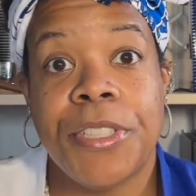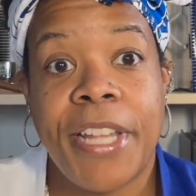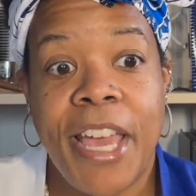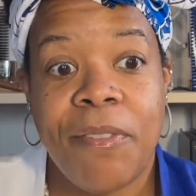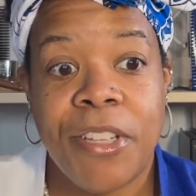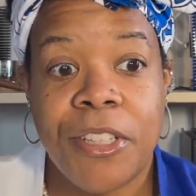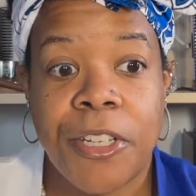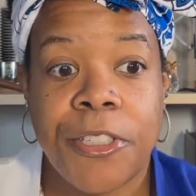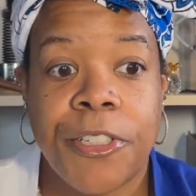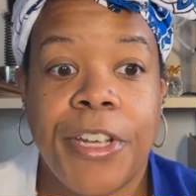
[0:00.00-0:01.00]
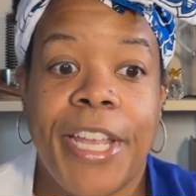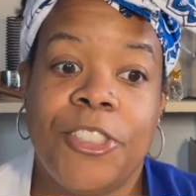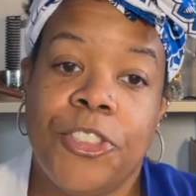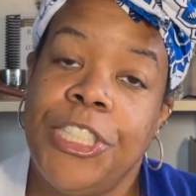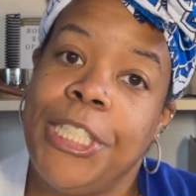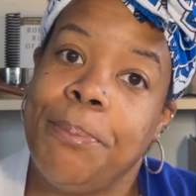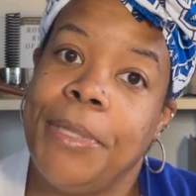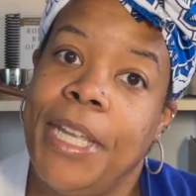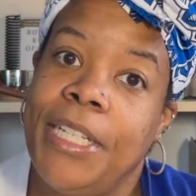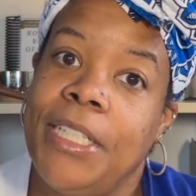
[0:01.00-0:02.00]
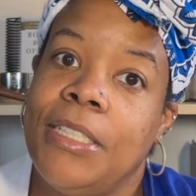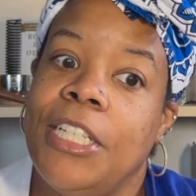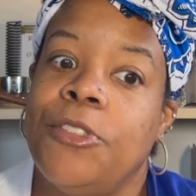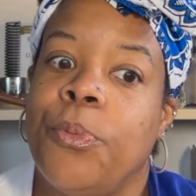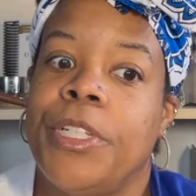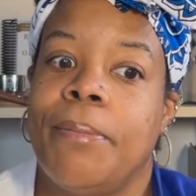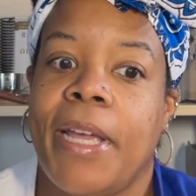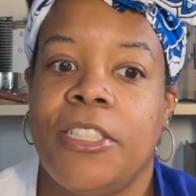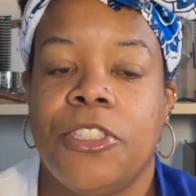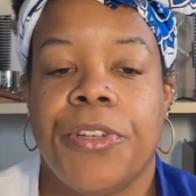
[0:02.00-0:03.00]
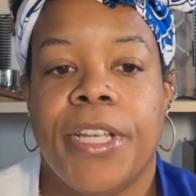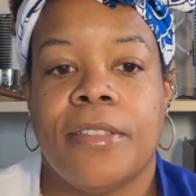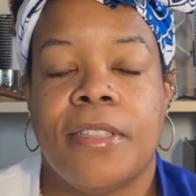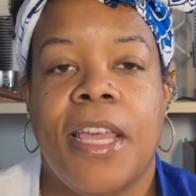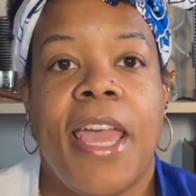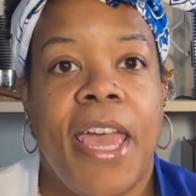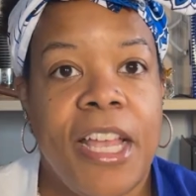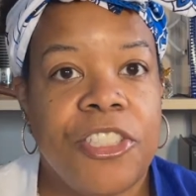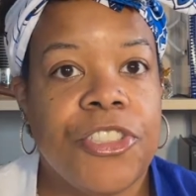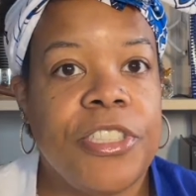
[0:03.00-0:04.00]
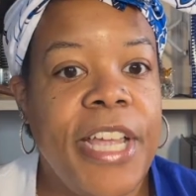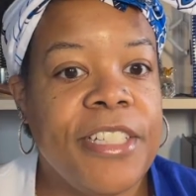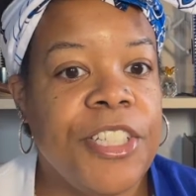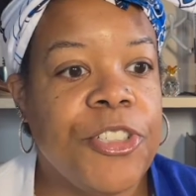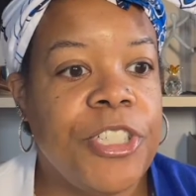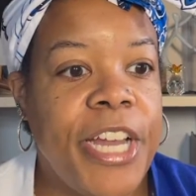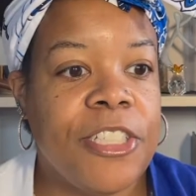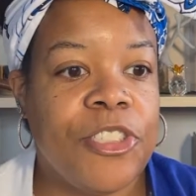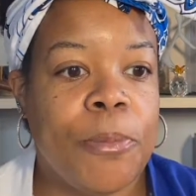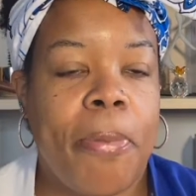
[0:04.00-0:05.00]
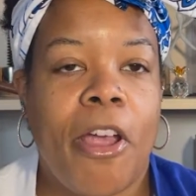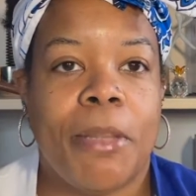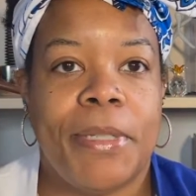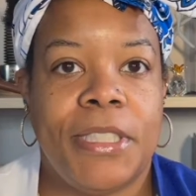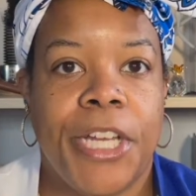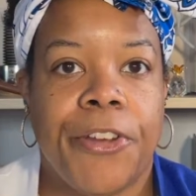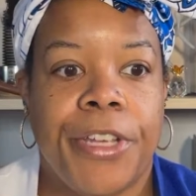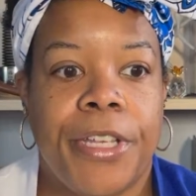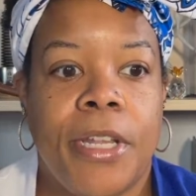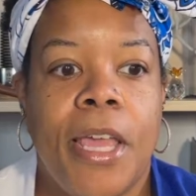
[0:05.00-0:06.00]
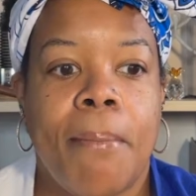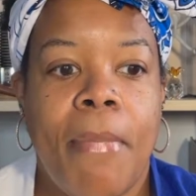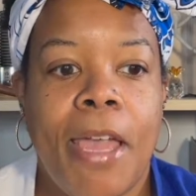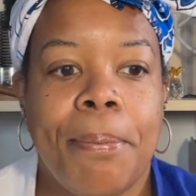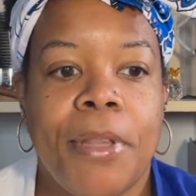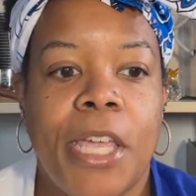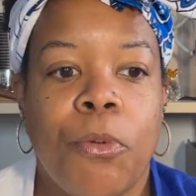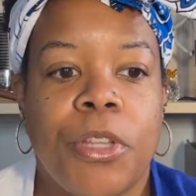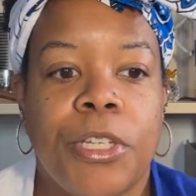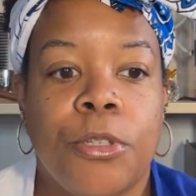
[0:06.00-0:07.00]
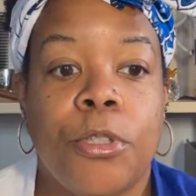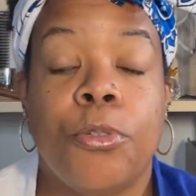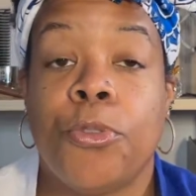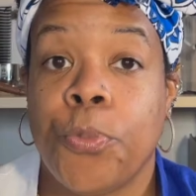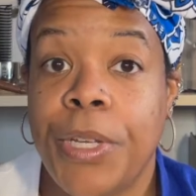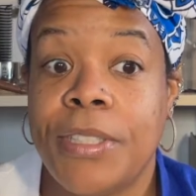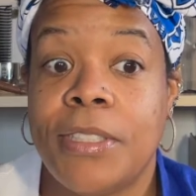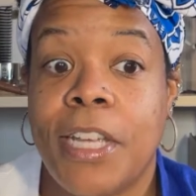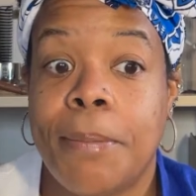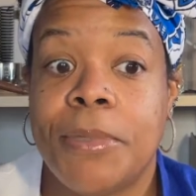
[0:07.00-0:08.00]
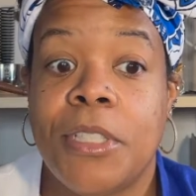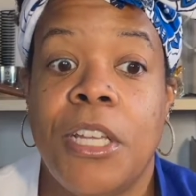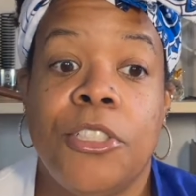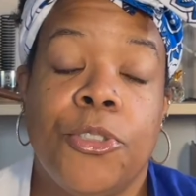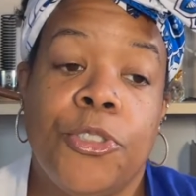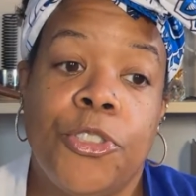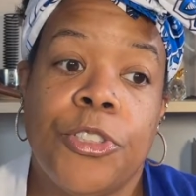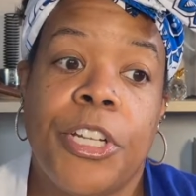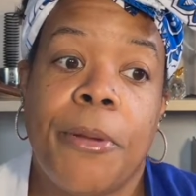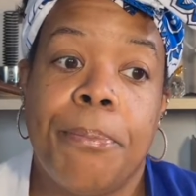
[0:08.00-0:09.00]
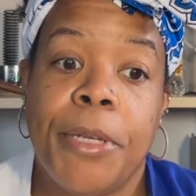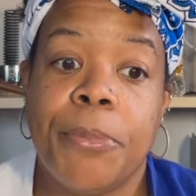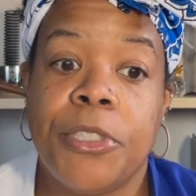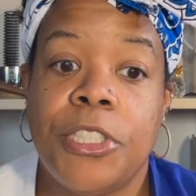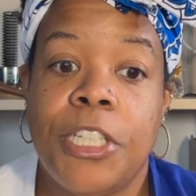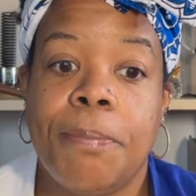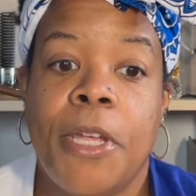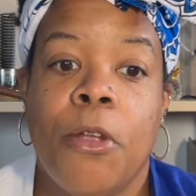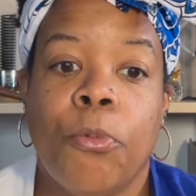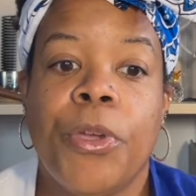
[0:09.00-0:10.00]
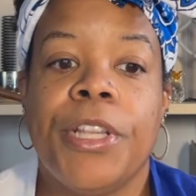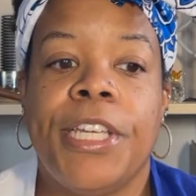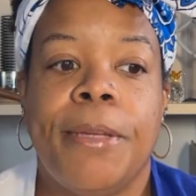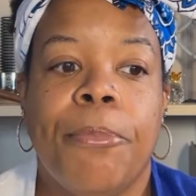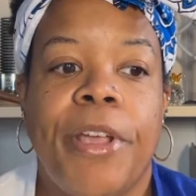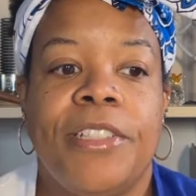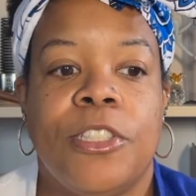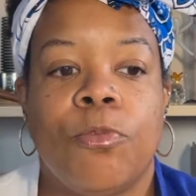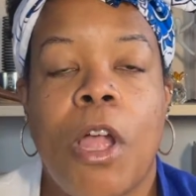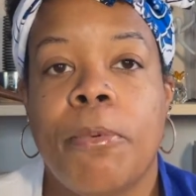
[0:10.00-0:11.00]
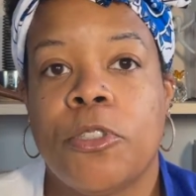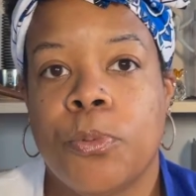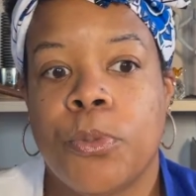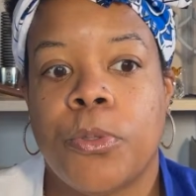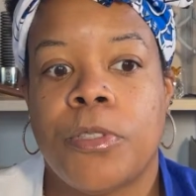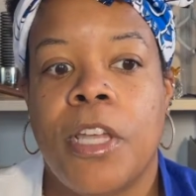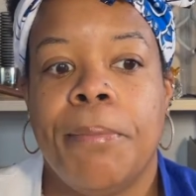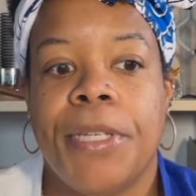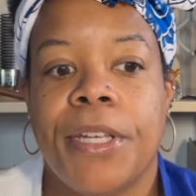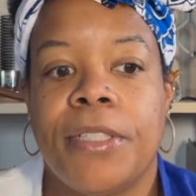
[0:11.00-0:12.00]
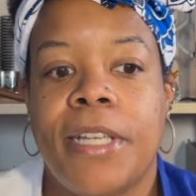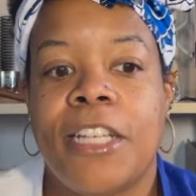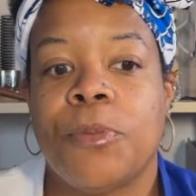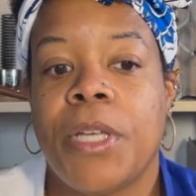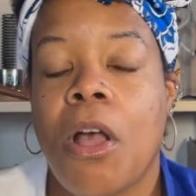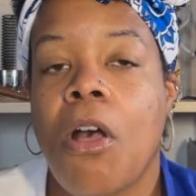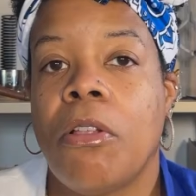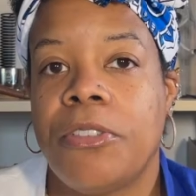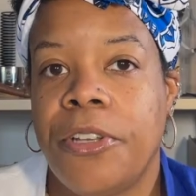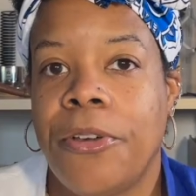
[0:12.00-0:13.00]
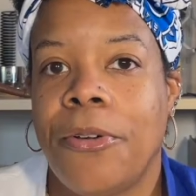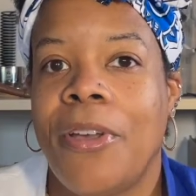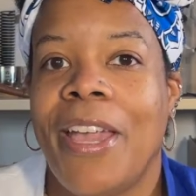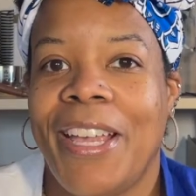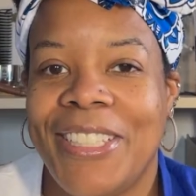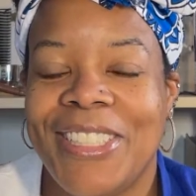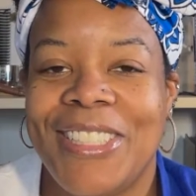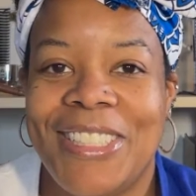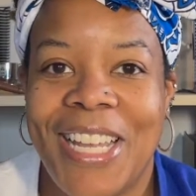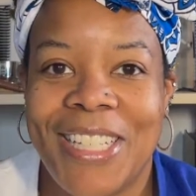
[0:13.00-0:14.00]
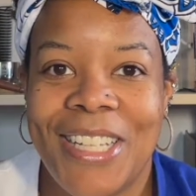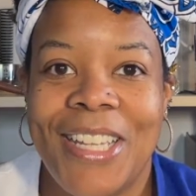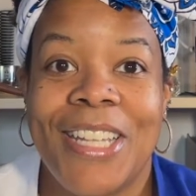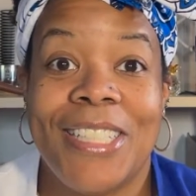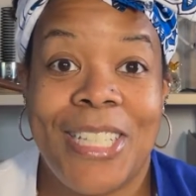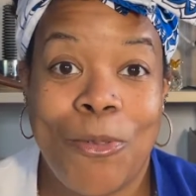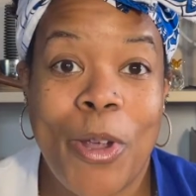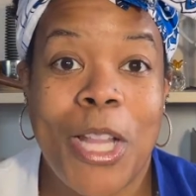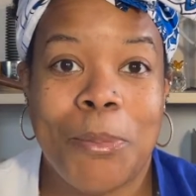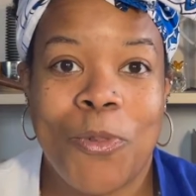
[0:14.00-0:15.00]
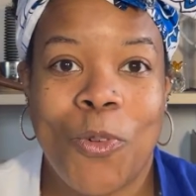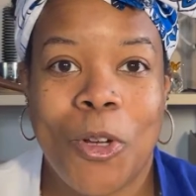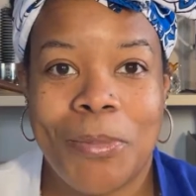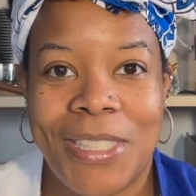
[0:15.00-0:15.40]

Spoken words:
an avid learner, and strategic planning is one of my strengths. As your next international parliamentarian, my plan will include 3 steps to ensure that our membership really embraces Robert's rules, because as we all know, a good Zeta is a well-informed